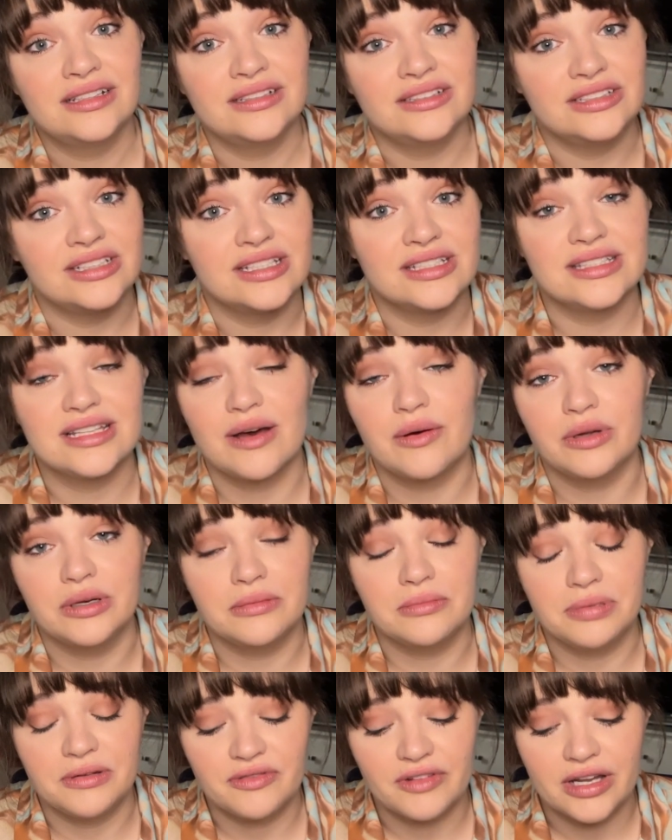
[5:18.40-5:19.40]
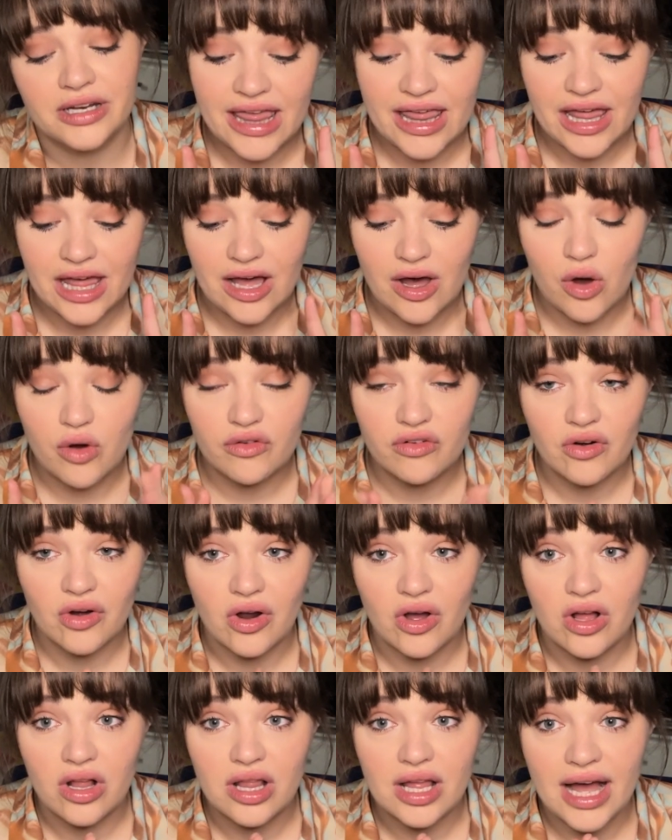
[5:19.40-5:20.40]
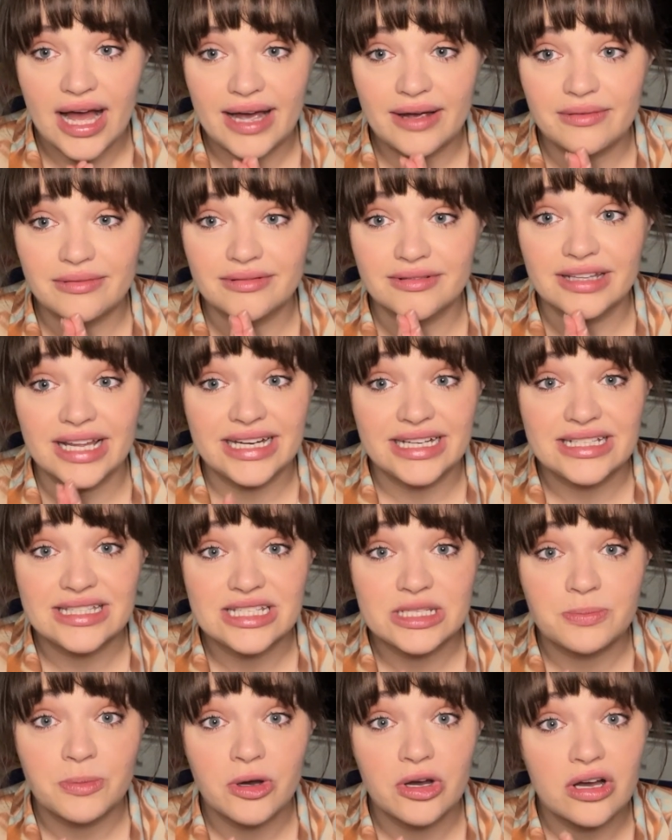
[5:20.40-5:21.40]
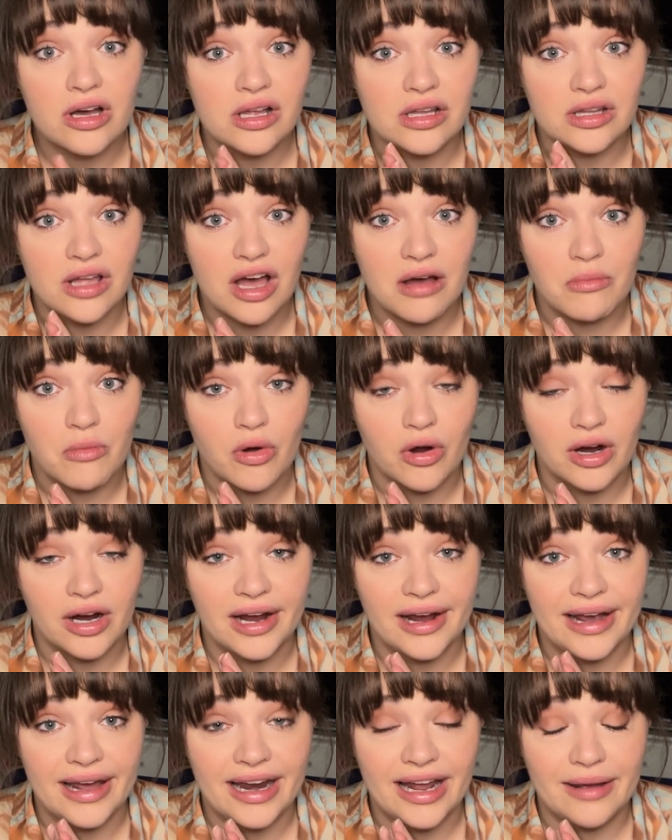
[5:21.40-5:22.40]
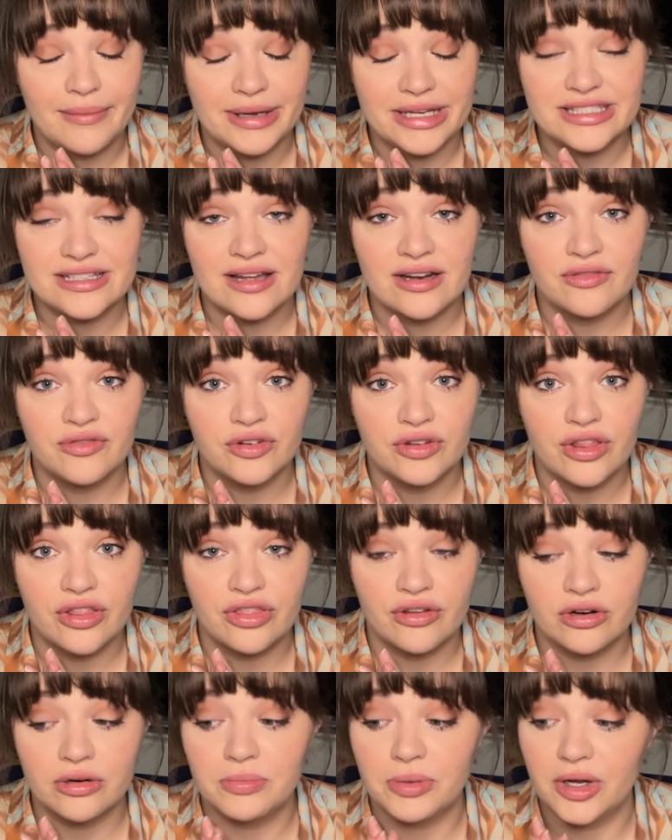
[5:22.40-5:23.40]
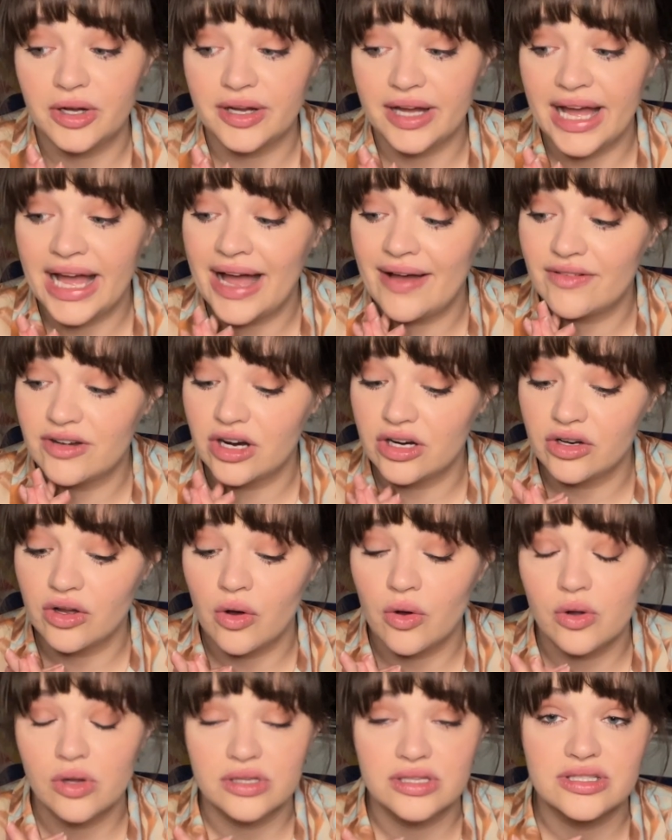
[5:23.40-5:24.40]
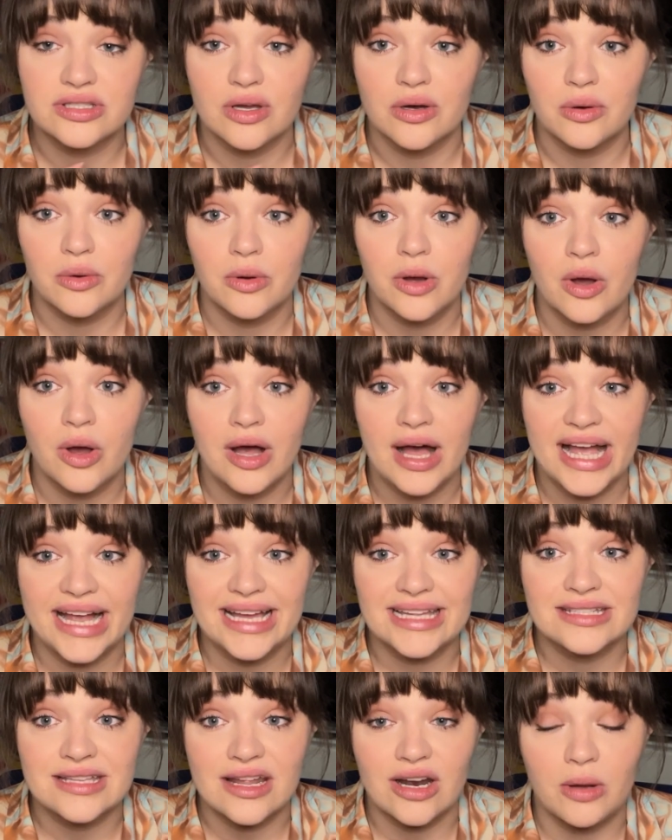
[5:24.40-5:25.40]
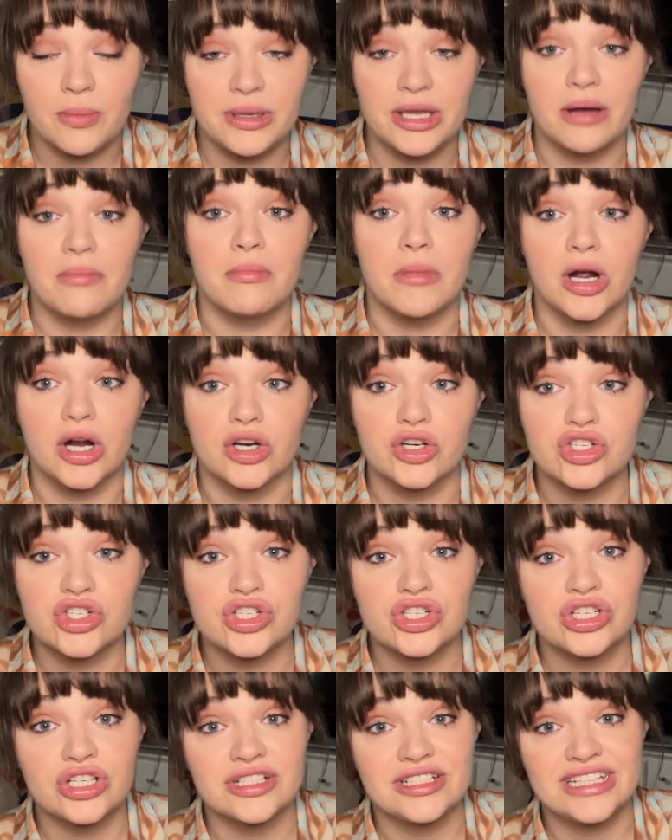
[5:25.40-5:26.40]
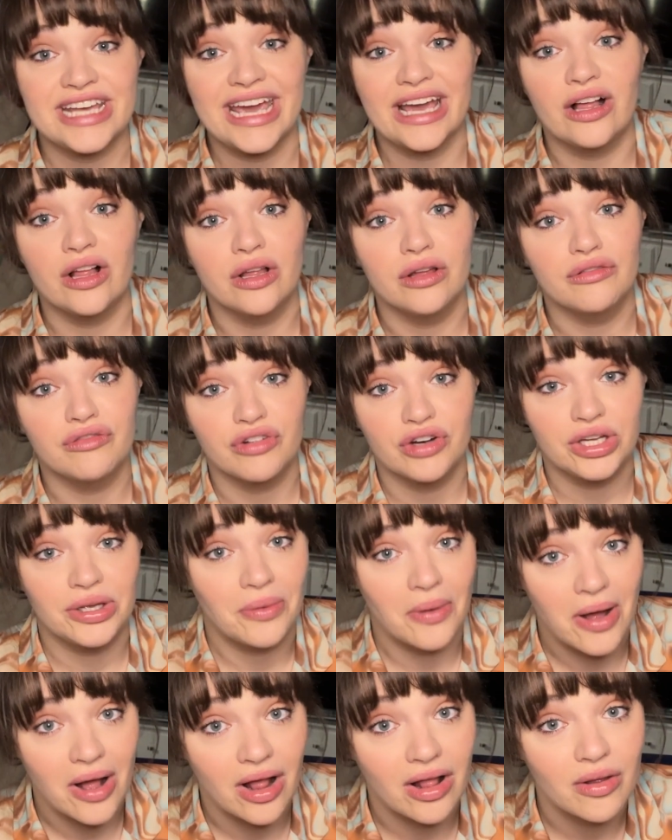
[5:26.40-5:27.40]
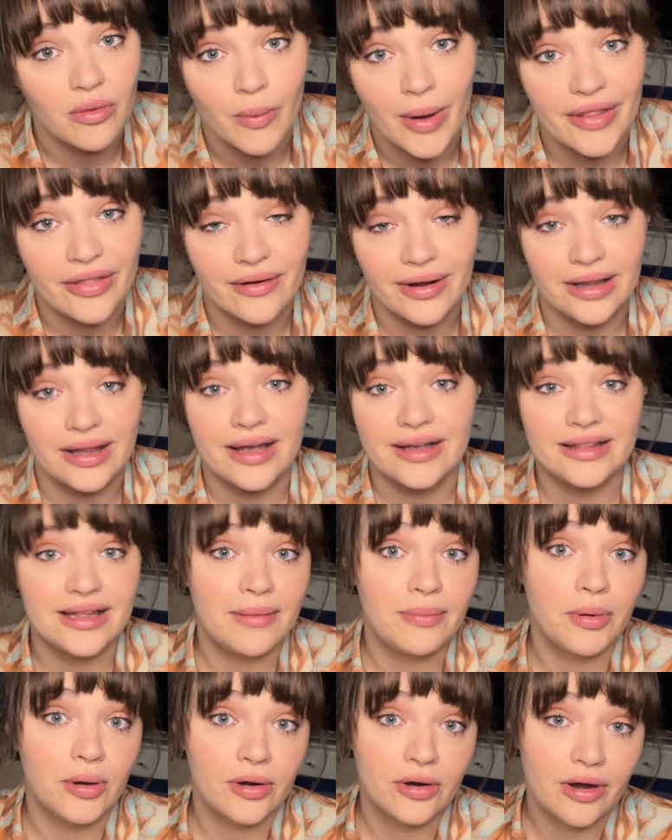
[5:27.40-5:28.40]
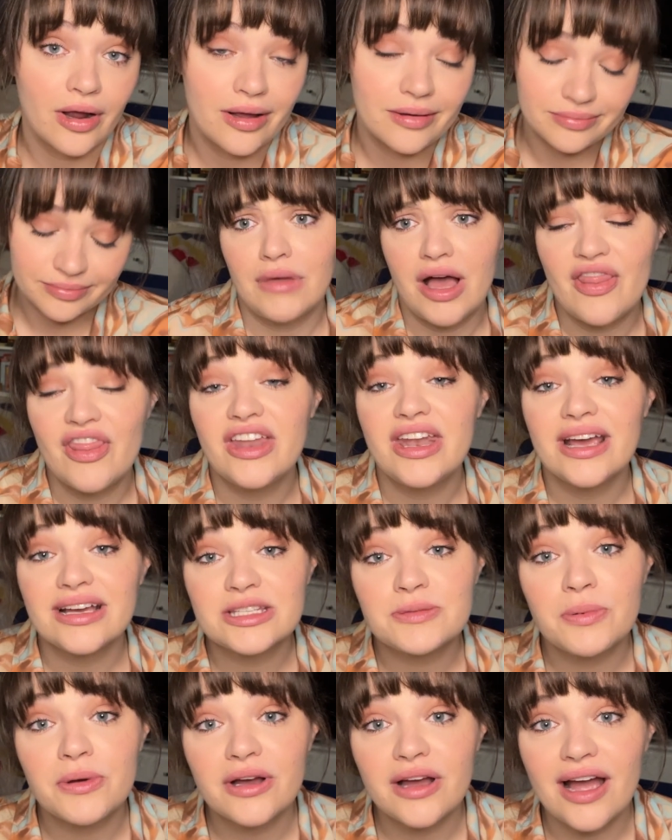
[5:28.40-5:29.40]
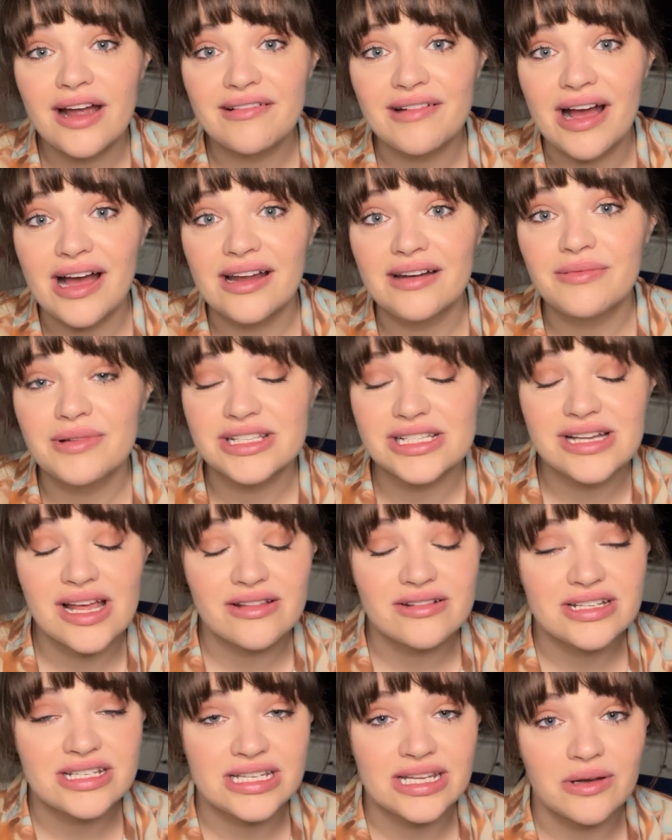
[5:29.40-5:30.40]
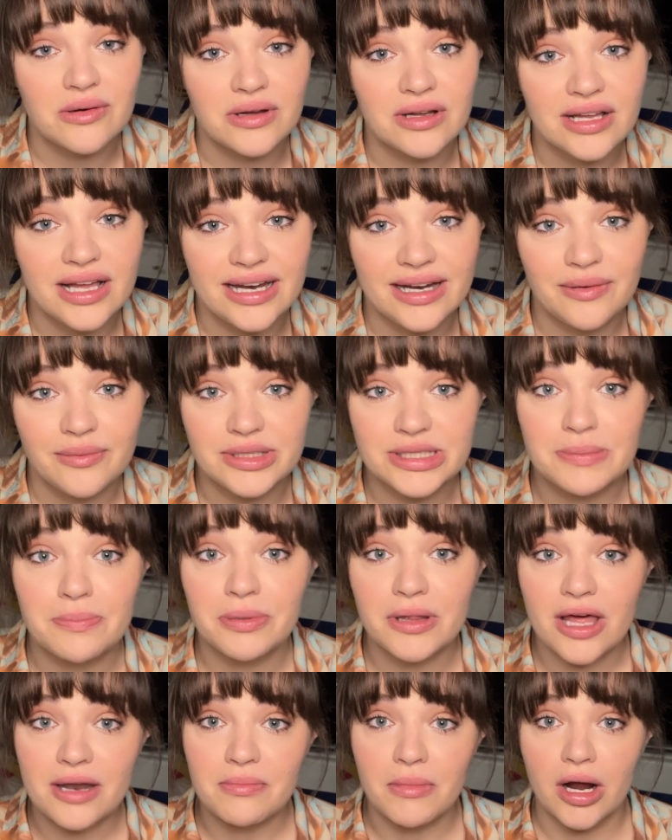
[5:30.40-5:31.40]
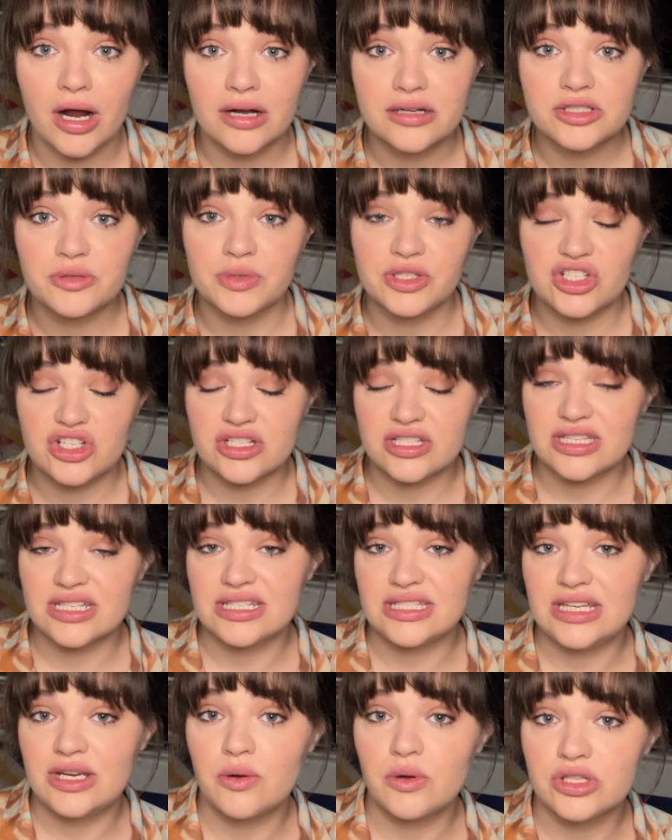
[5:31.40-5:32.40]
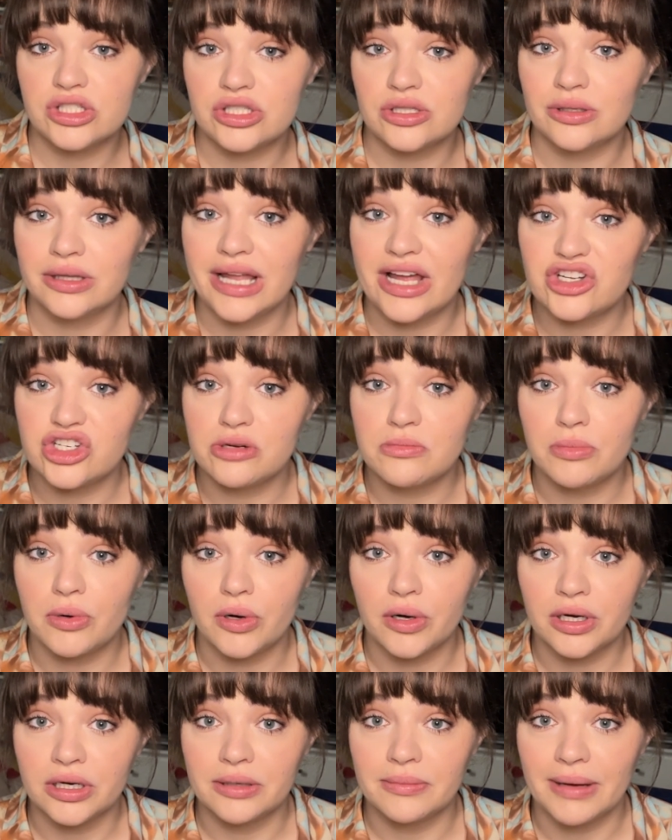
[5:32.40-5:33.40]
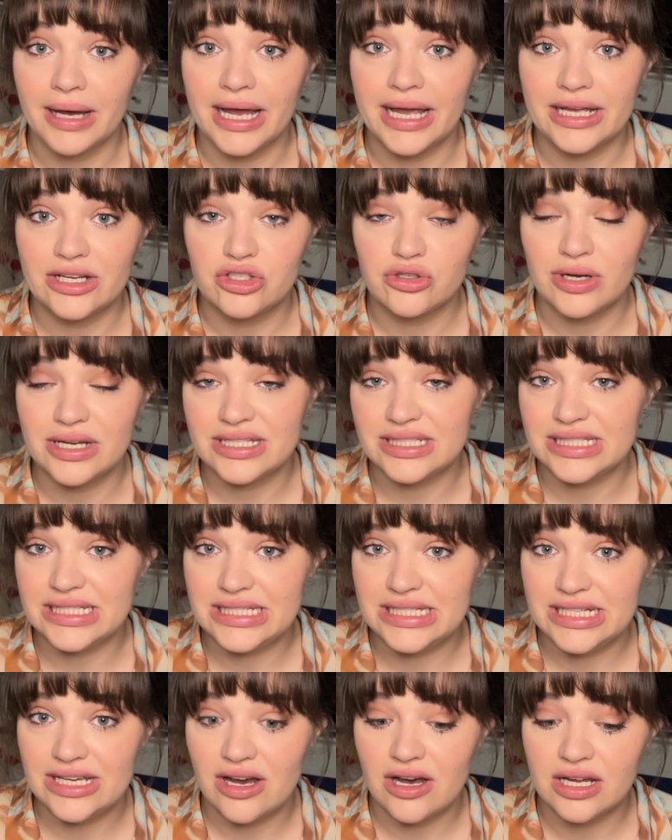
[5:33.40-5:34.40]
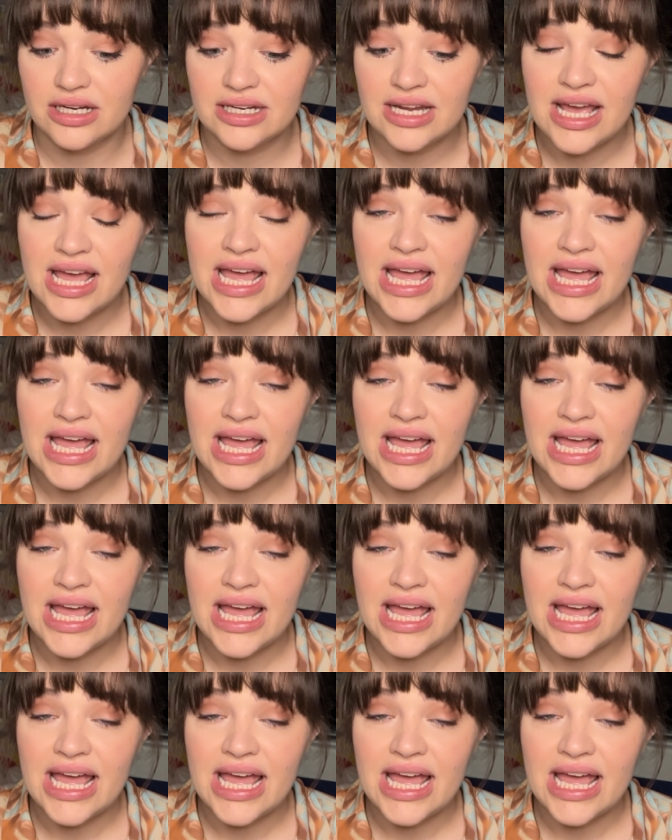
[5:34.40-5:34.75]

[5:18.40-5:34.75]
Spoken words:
because that wouldn't be fun. Overall, I liked this book a lot more and I'm excited for the third book. I have it on hold, so I guess that'll be a March tale for you all, whether I like that book or not. The next book I read was another sequel, and it was Bloodmarked, which is the sequel to Legendborn by Tracy Deonn.